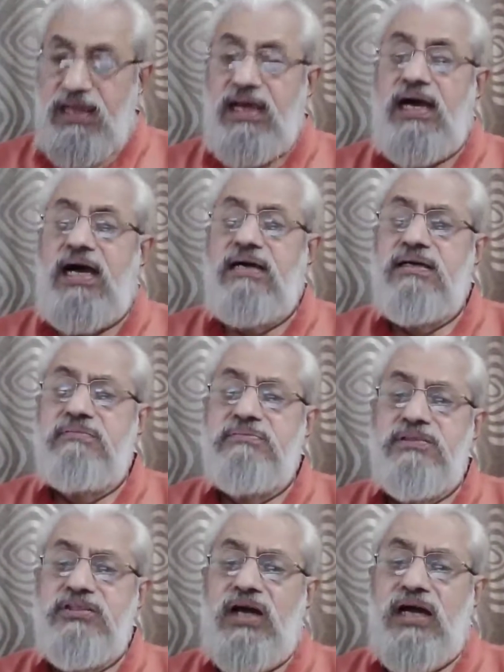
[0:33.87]
Uh,
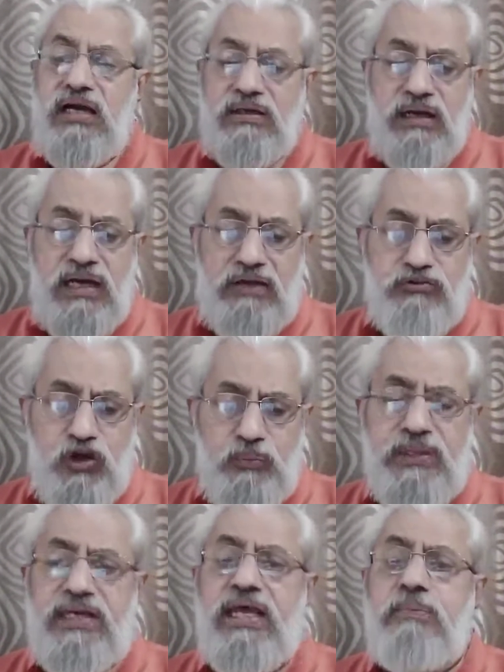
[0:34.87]
have you all
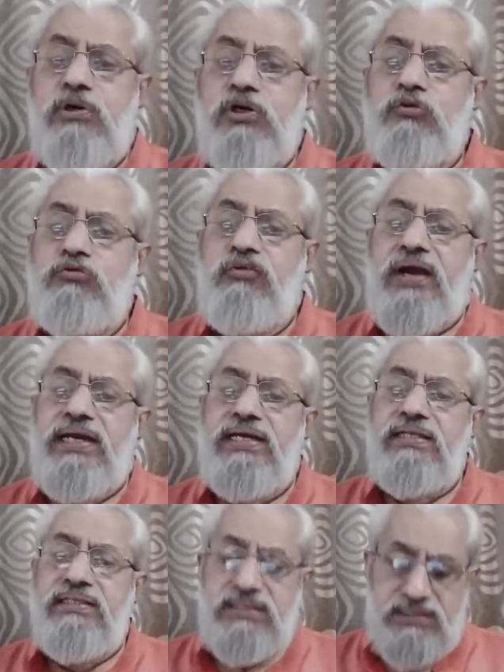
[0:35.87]
been able to
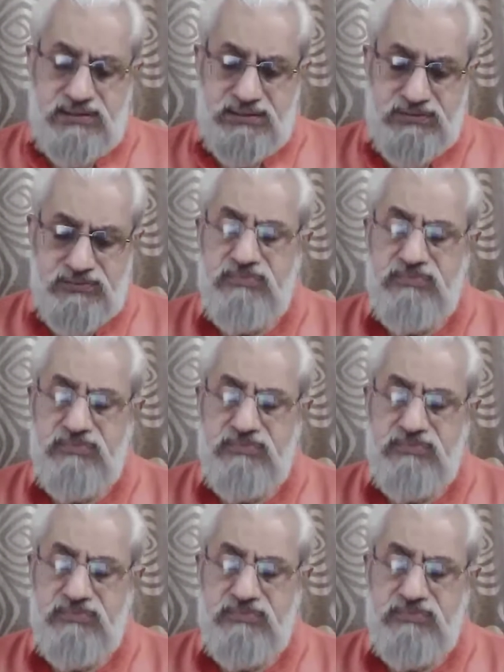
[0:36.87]
find the